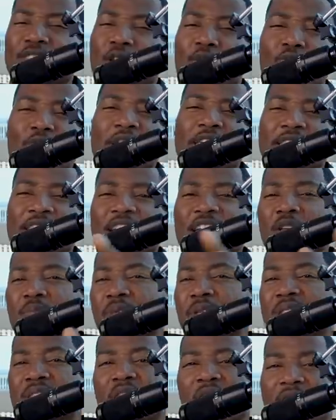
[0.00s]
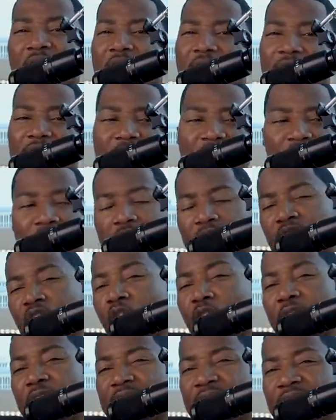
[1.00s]
some reason he'll be done at, he'll
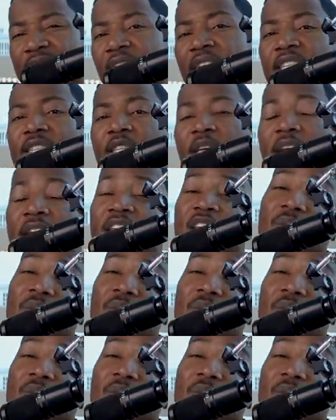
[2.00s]
start at six and